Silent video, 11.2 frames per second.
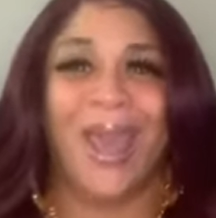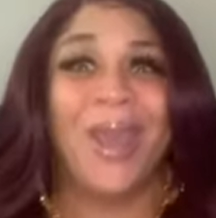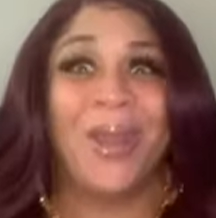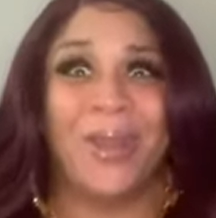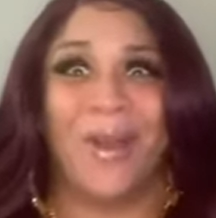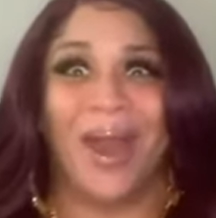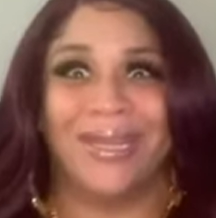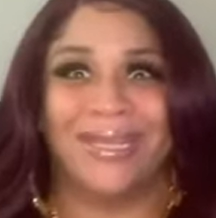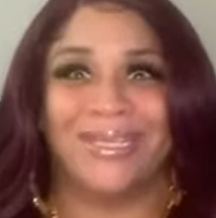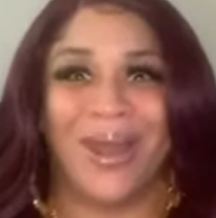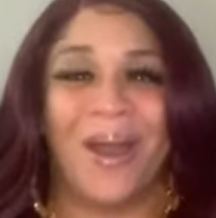No, I
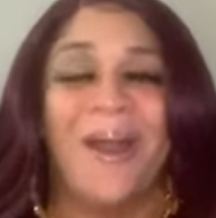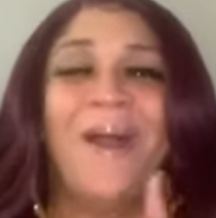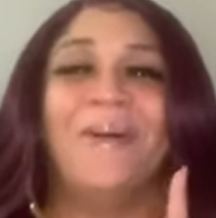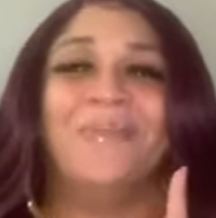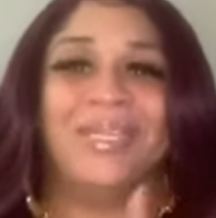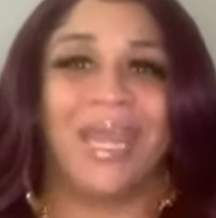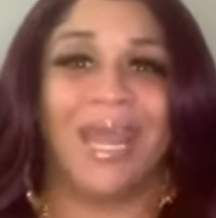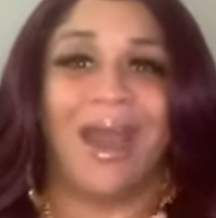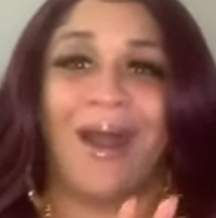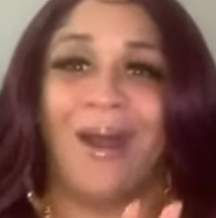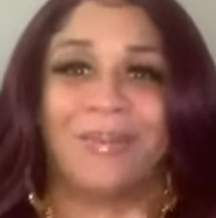didn't, y'all. But
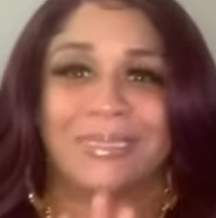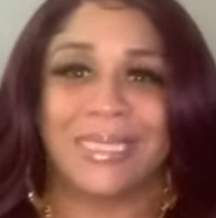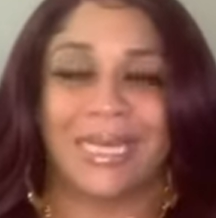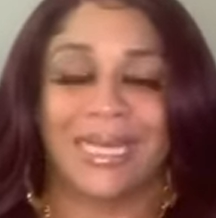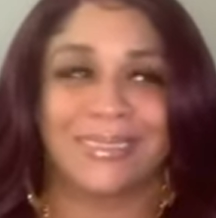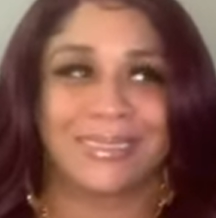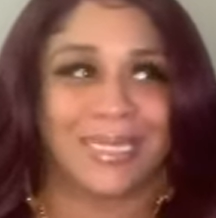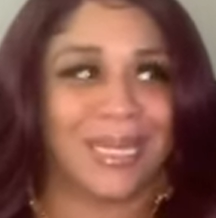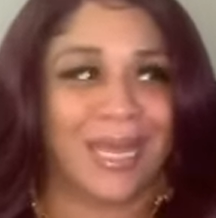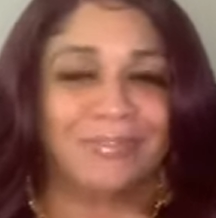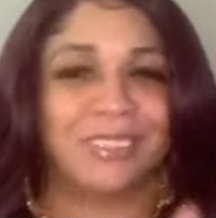yeah, because I can't
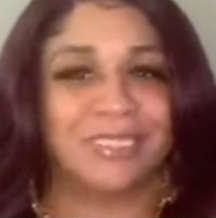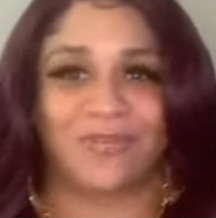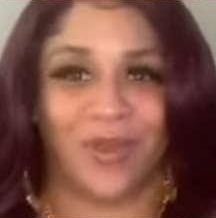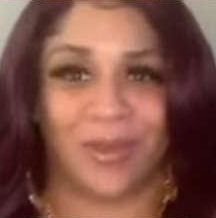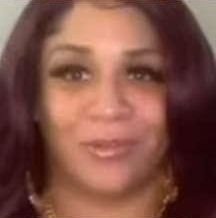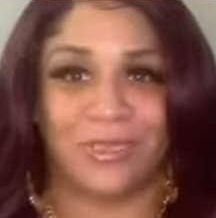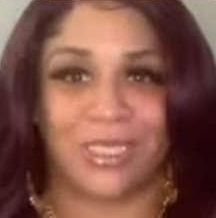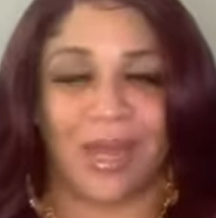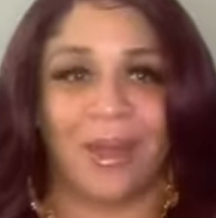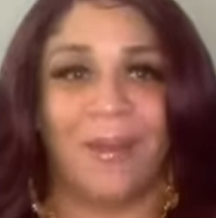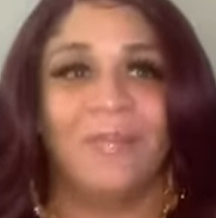sing. I'm just fucking with
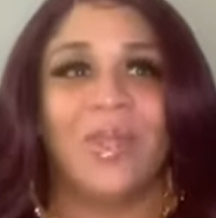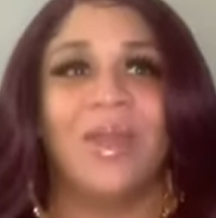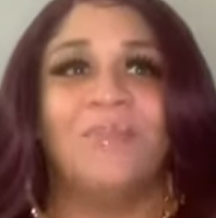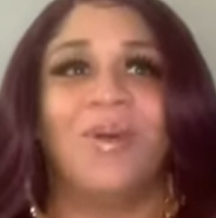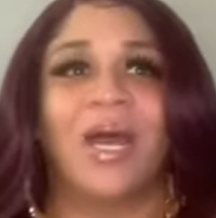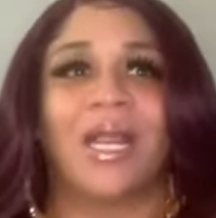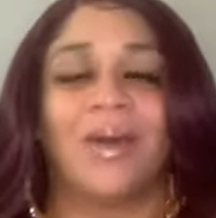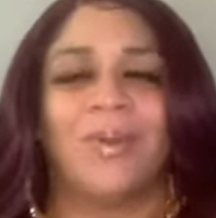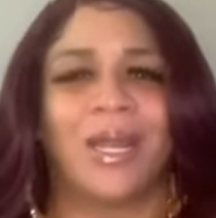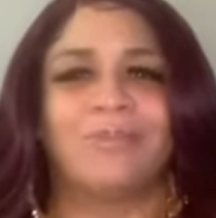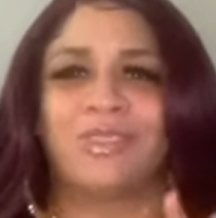y'all. But,
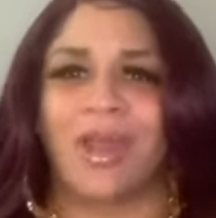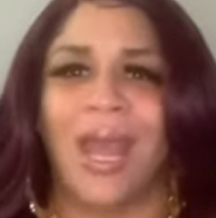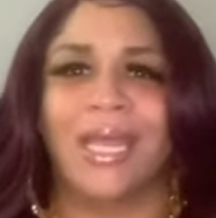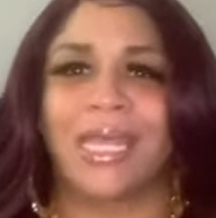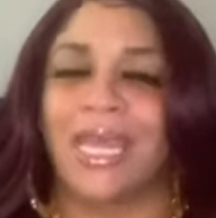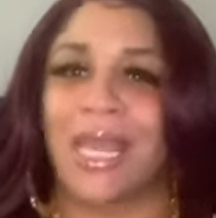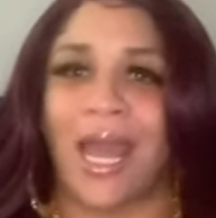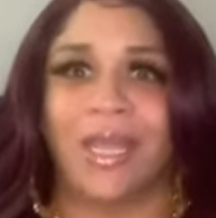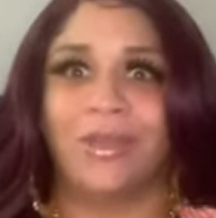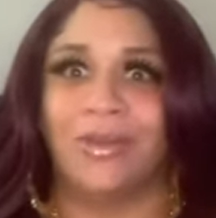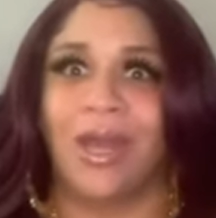and I'm trying to get
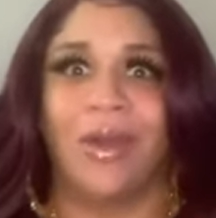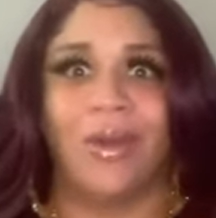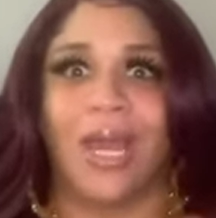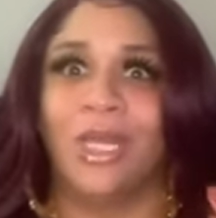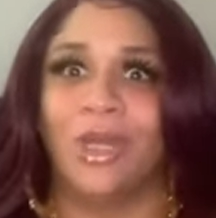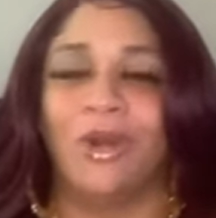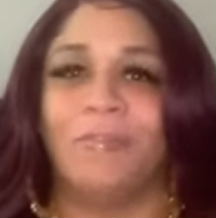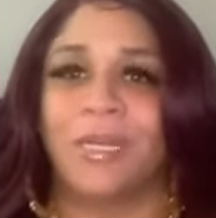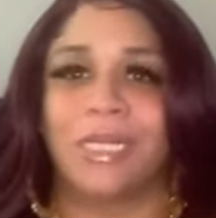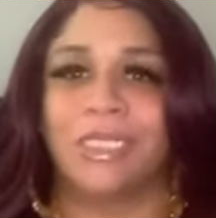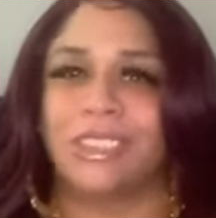y'all, you know, a little
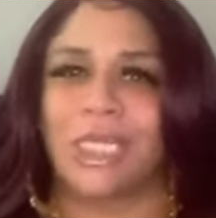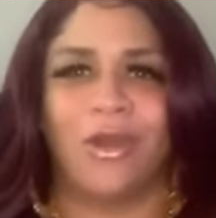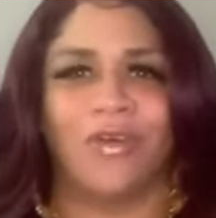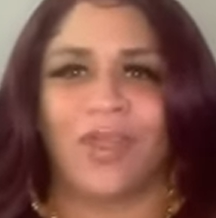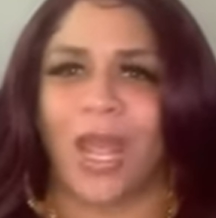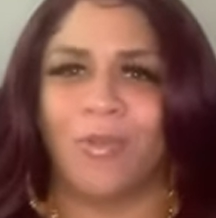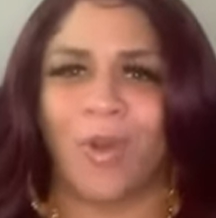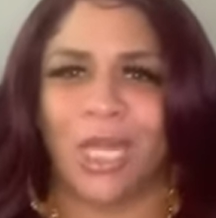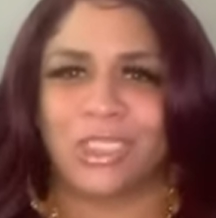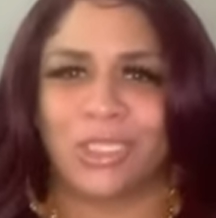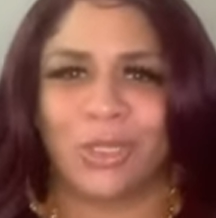bit of the show if y'all ain't
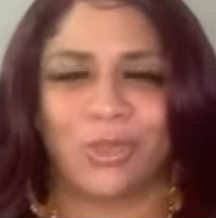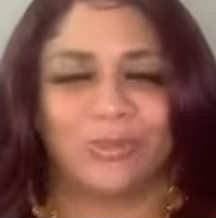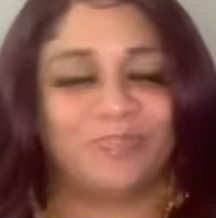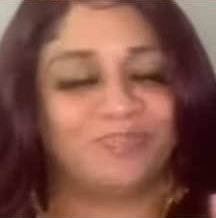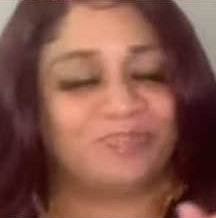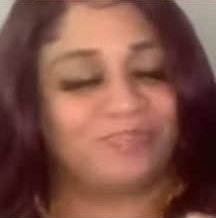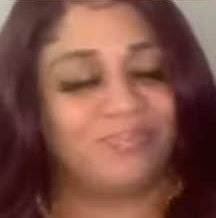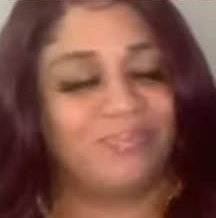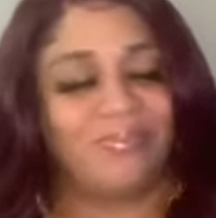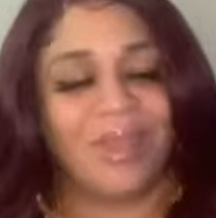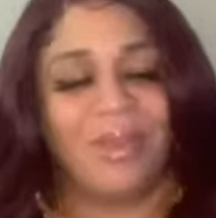watching, girl.
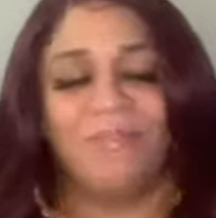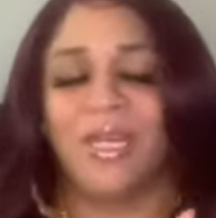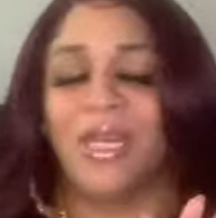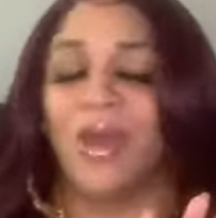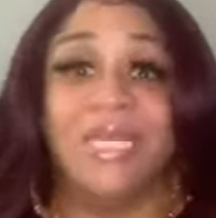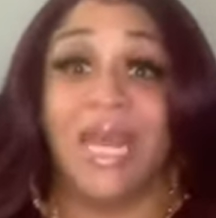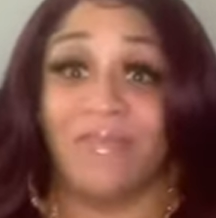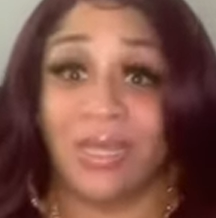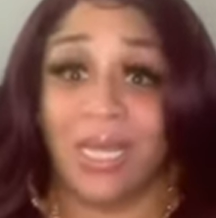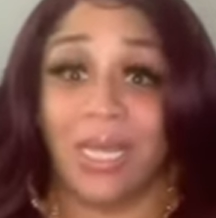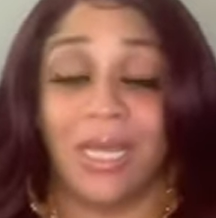But no,
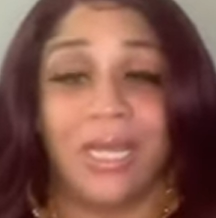Nivea